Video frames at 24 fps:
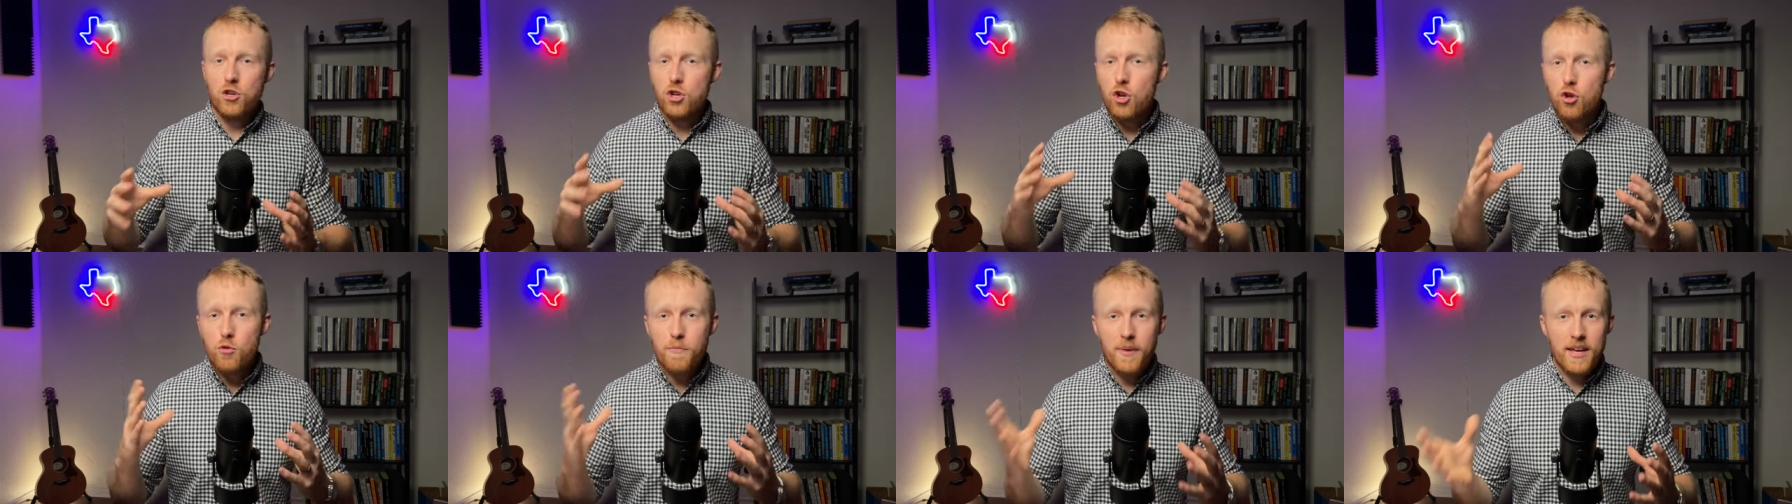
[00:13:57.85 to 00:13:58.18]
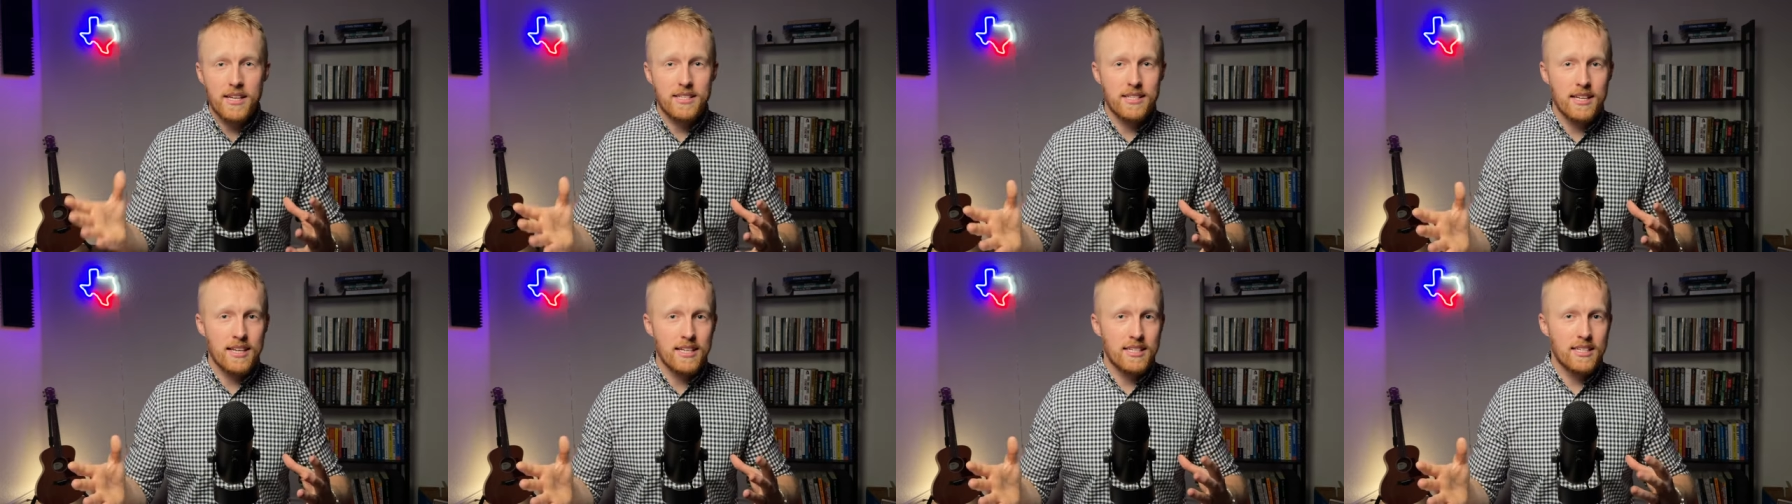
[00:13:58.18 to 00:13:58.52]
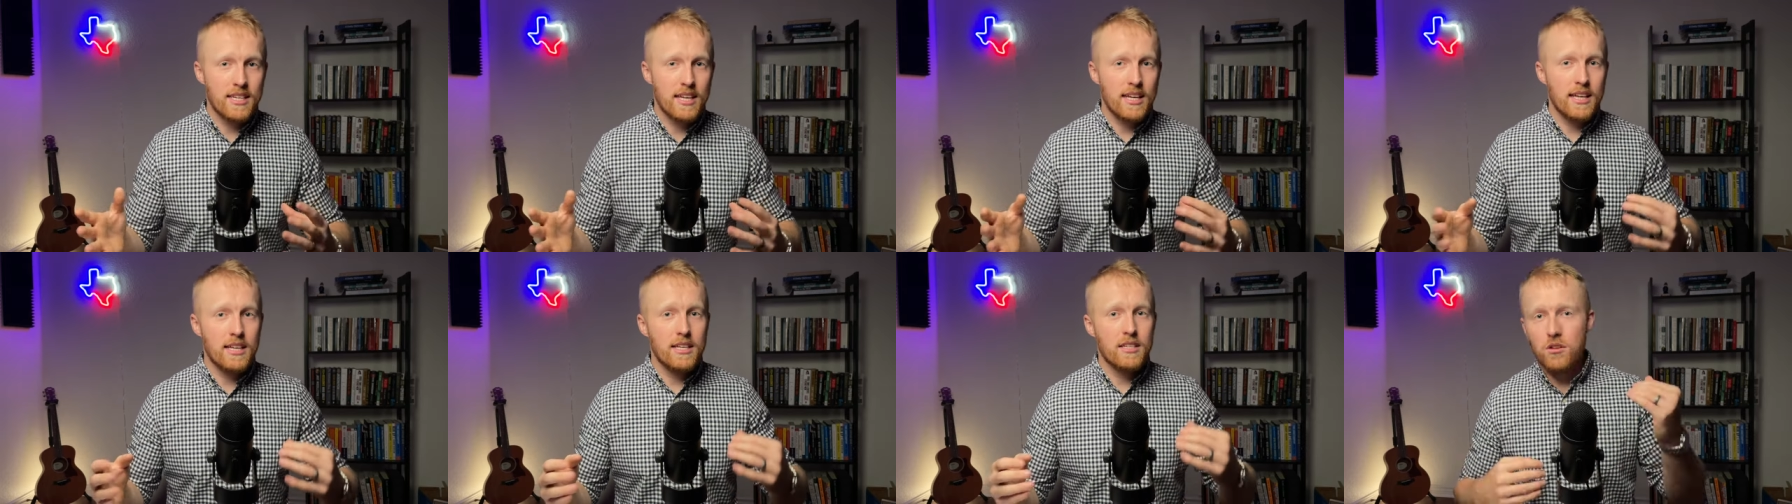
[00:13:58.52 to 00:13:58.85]
new
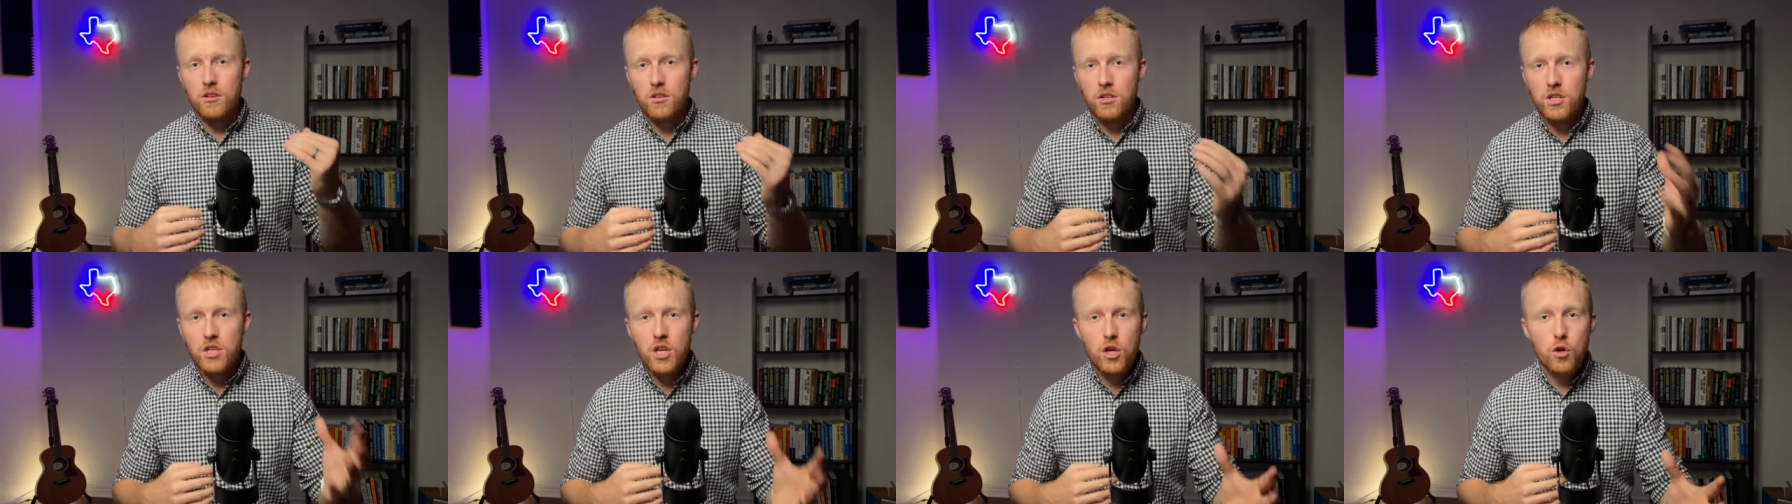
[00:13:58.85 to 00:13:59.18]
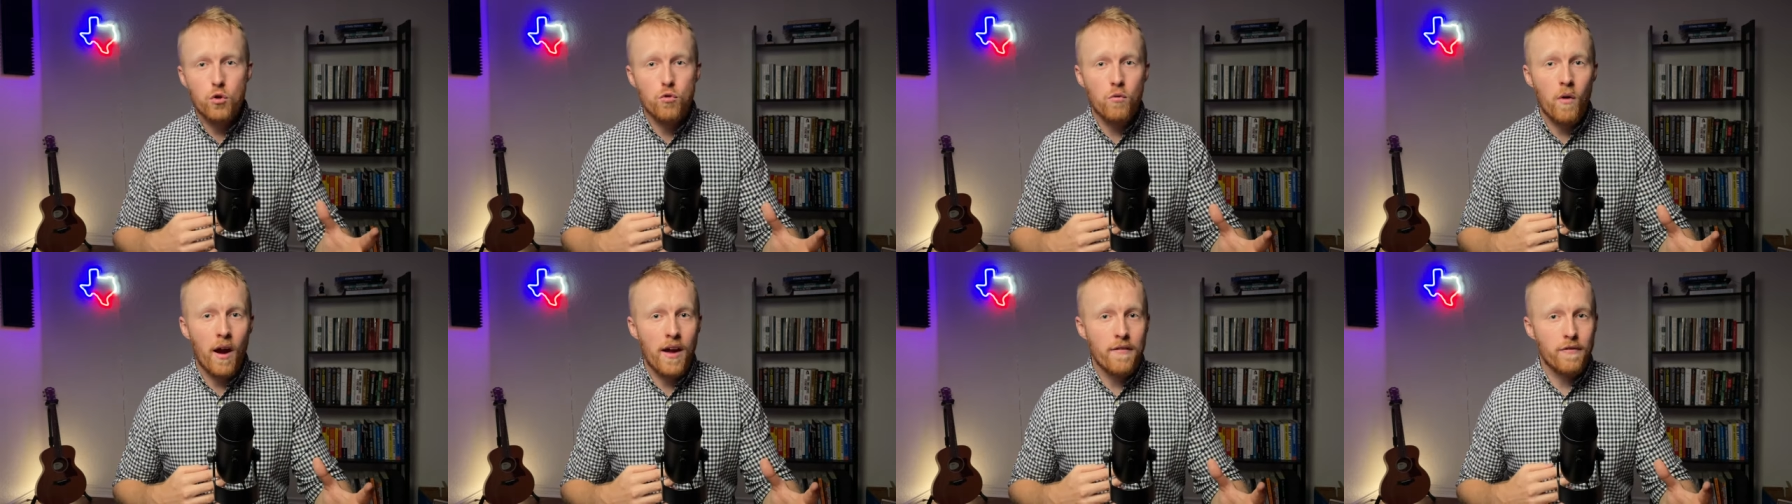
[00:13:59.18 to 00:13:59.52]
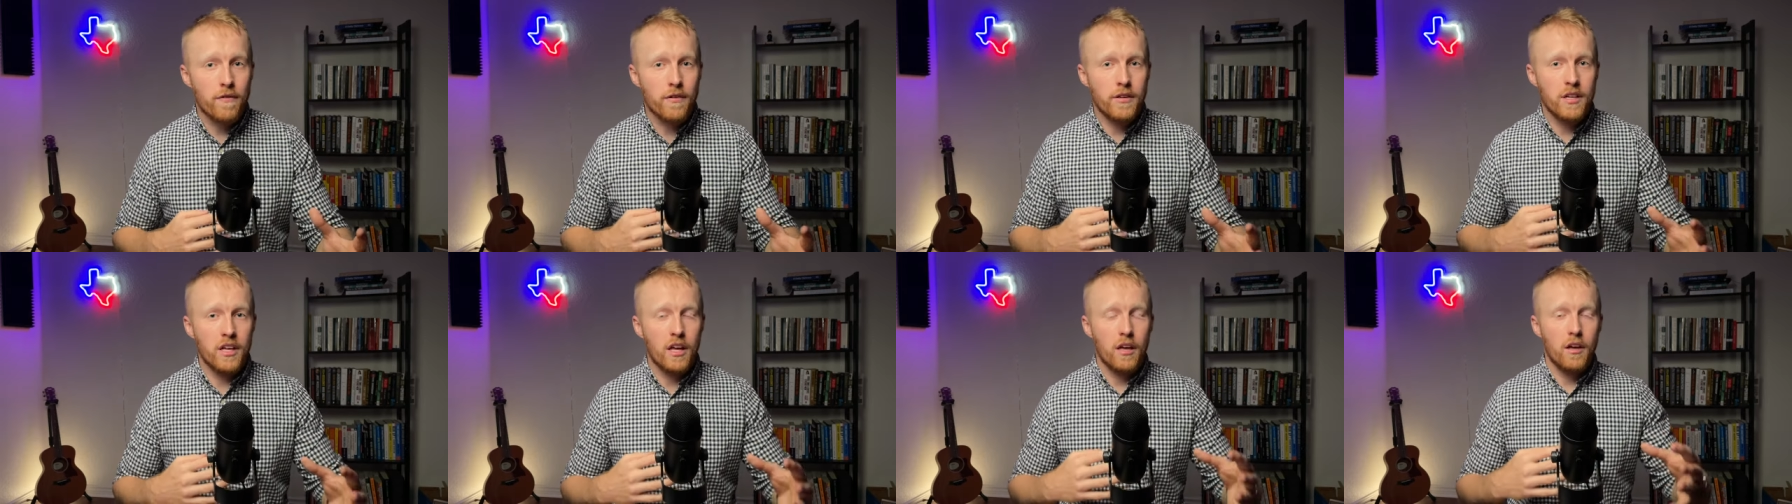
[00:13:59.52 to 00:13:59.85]
businesses, new
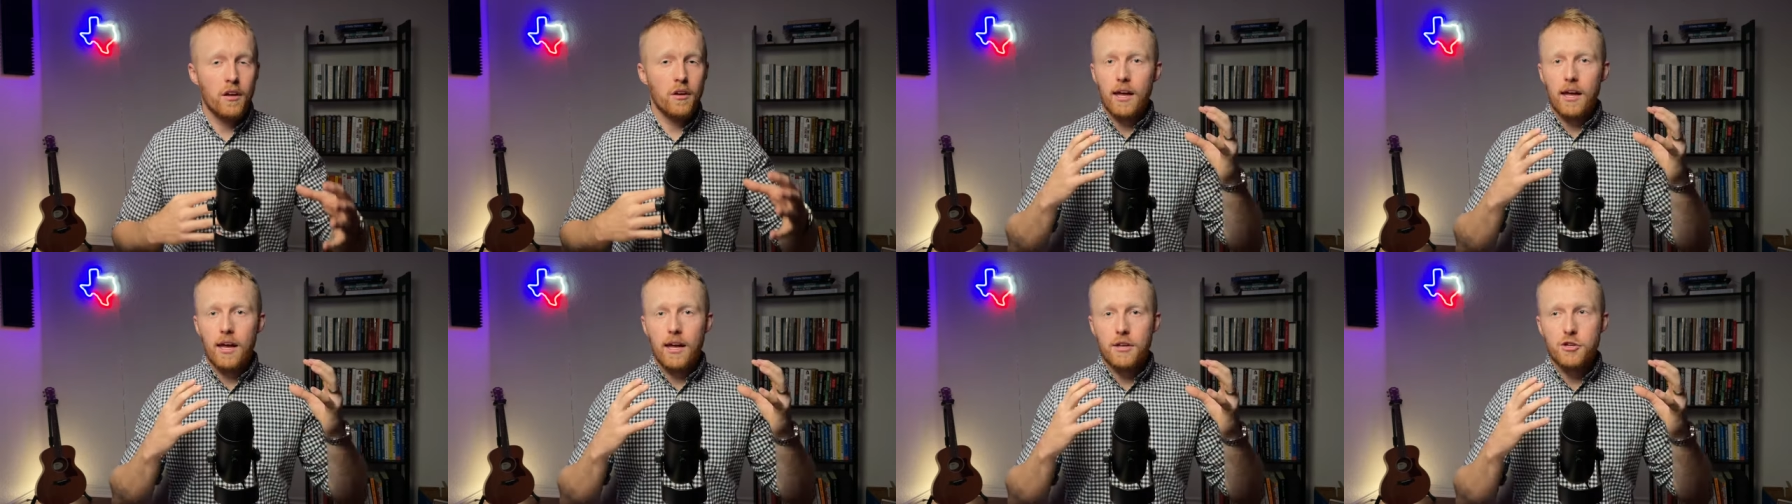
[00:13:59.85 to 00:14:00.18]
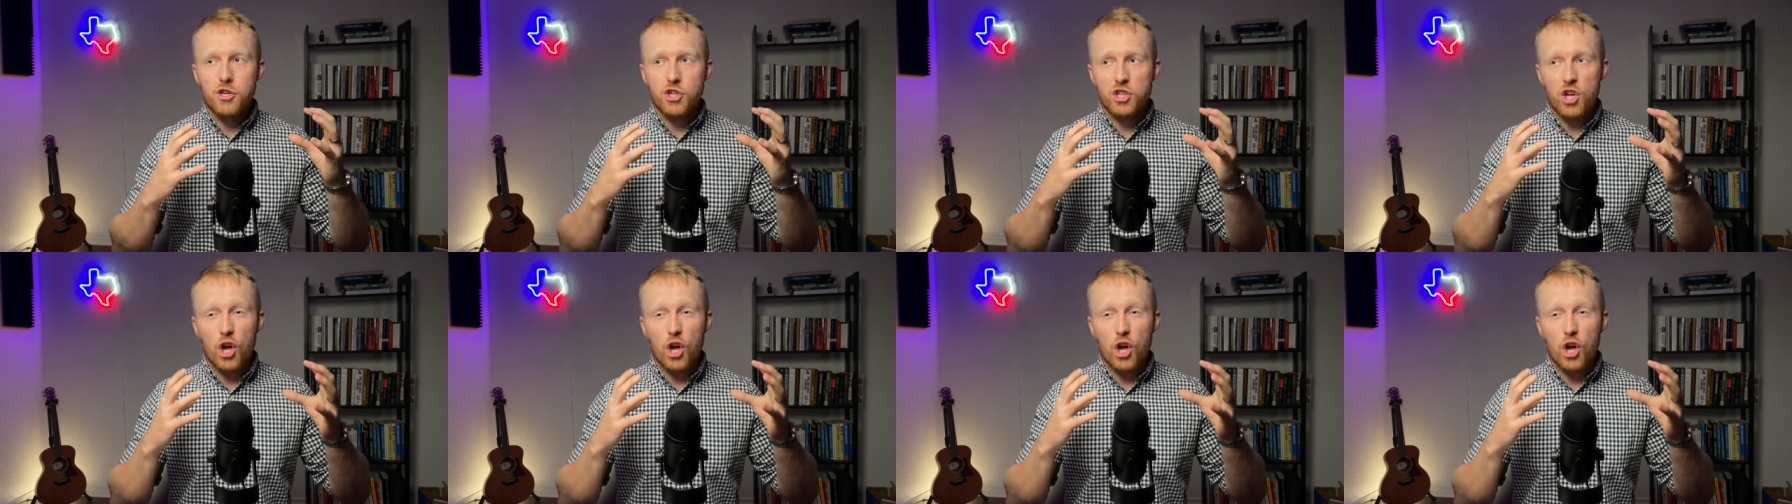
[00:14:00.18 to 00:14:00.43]
revenue, and just a